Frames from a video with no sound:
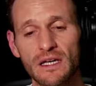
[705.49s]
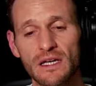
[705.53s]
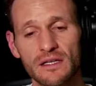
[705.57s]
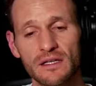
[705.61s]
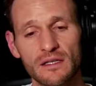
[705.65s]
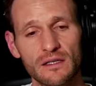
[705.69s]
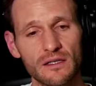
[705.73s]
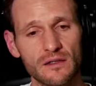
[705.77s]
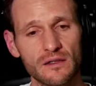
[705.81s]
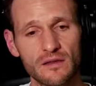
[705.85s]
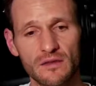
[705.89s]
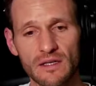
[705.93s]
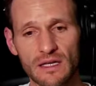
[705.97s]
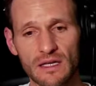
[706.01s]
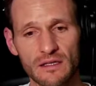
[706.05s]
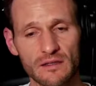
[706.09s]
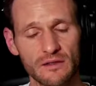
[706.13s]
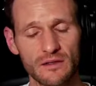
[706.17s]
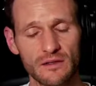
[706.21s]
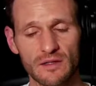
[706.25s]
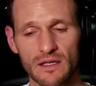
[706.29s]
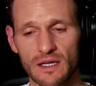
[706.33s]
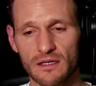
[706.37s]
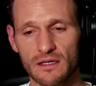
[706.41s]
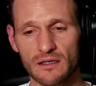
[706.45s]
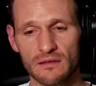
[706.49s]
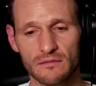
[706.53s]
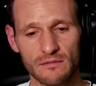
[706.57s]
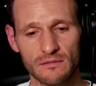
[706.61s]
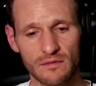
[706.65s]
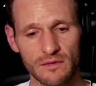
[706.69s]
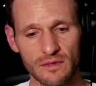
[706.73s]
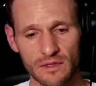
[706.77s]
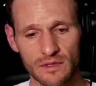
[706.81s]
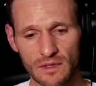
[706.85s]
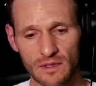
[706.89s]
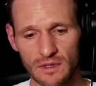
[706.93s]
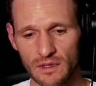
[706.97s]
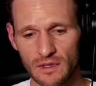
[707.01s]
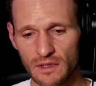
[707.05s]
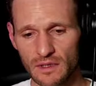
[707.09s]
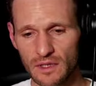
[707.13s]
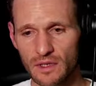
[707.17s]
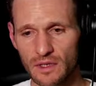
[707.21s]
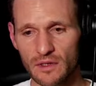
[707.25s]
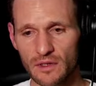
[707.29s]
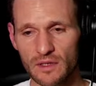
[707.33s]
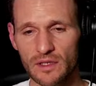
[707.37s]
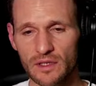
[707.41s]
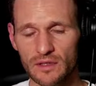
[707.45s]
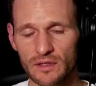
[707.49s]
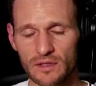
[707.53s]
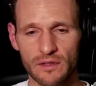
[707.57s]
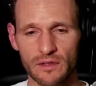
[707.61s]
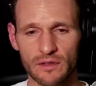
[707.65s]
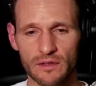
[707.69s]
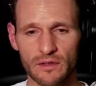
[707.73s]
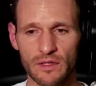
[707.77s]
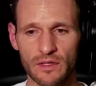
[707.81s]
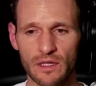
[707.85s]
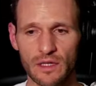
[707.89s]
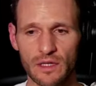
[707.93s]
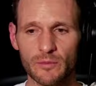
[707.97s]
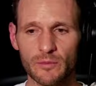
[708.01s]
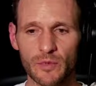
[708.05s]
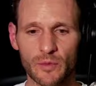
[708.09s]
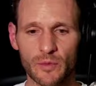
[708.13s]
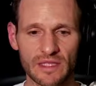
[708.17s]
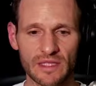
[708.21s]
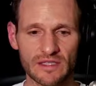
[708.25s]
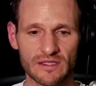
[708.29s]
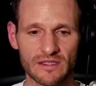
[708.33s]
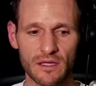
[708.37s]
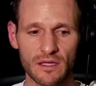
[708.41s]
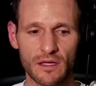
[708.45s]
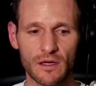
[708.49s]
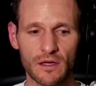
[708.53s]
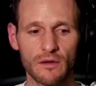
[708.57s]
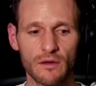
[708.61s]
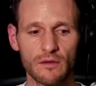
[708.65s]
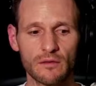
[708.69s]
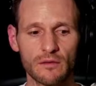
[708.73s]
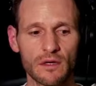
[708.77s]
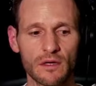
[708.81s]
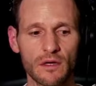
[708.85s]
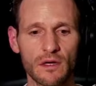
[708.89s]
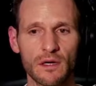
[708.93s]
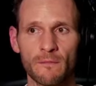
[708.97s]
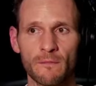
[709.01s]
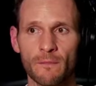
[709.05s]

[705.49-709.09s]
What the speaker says: You got to, you're implementing code.